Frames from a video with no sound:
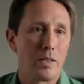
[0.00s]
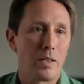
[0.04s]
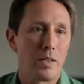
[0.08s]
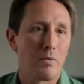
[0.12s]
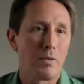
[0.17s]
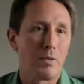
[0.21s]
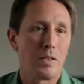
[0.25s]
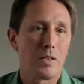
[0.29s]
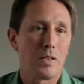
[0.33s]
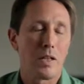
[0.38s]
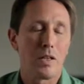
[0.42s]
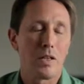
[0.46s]
I
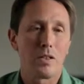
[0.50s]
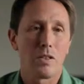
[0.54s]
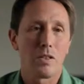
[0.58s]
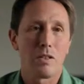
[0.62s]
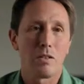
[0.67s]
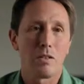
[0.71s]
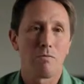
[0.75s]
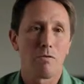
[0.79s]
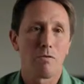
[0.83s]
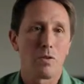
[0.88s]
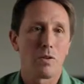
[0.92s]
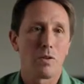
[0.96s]
was stationed in
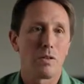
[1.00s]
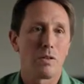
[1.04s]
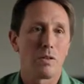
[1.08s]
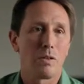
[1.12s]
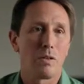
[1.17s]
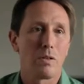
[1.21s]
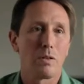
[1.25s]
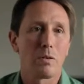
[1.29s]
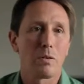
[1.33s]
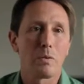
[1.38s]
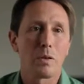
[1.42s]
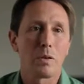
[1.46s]
Fort
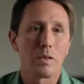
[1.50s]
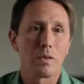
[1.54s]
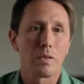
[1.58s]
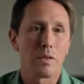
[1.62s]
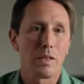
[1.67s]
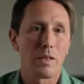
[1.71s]
Irwin,